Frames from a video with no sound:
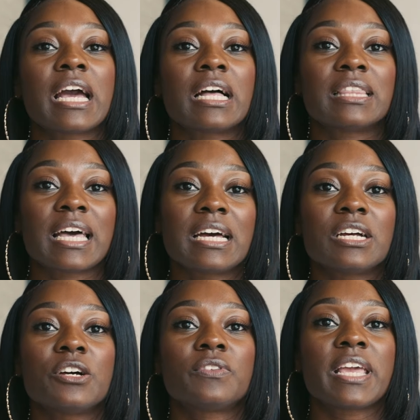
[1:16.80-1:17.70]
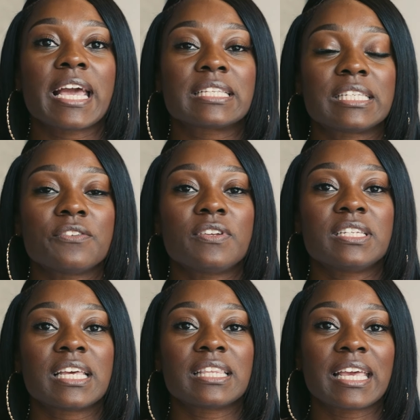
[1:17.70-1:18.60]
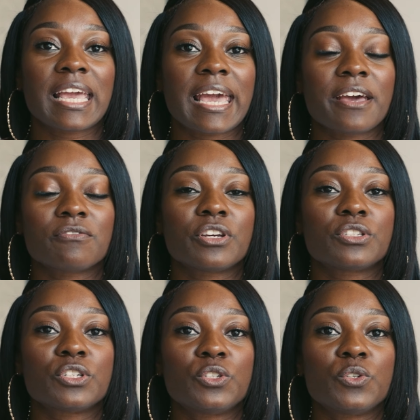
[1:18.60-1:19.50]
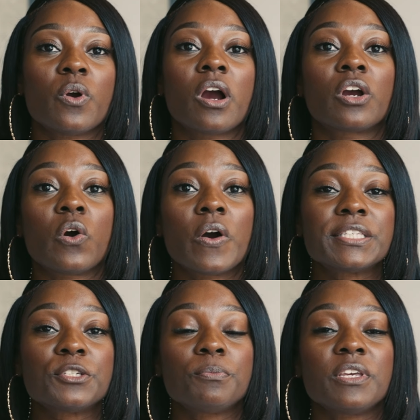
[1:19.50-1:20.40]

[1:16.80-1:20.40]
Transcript: Now, a lot of the activities that they have there to do are going to